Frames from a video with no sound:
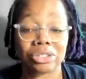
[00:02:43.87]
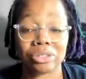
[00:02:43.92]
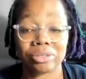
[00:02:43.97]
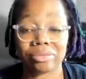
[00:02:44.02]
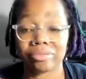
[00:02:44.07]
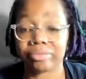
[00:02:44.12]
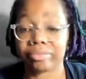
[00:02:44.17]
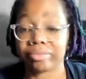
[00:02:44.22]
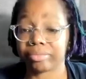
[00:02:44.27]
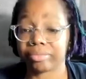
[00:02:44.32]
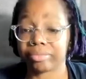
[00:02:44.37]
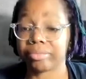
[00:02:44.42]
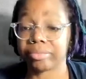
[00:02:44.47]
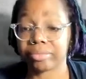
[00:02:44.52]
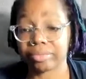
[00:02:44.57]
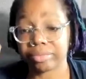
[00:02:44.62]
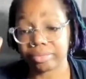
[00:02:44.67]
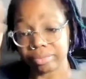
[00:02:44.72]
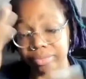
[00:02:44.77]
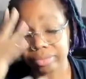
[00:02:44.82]
signaling
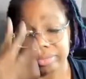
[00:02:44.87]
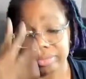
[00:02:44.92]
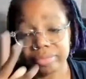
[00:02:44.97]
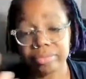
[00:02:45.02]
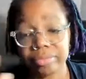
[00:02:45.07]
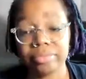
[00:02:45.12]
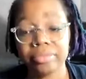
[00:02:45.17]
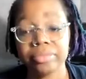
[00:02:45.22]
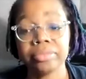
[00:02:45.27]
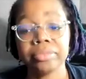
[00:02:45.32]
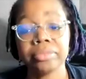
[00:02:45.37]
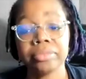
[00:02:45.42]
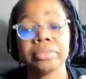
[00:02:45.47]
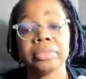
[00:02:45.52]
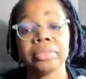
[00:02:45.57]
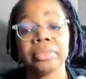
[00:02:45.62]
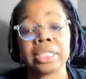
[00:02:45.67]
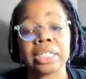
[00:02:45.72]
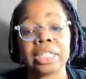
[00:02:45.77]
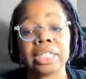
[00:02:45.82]
the challenges
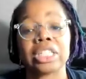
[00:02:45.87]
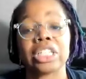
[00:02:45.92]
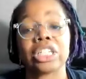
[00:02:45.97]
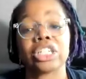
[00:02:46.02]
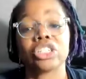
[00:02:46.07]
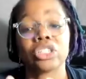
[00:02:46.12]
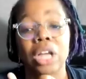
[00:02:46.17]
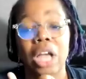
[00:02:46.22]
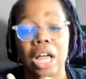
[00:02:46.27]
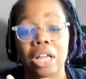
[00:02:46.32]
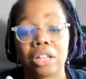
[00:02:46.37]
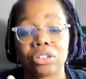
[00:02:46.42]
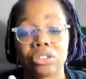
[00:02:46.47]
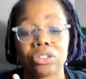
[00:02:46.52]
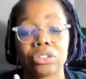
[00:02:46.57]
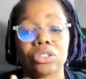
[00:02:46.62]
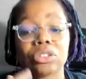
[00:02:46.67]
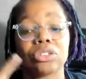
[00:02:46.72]
of the Cold War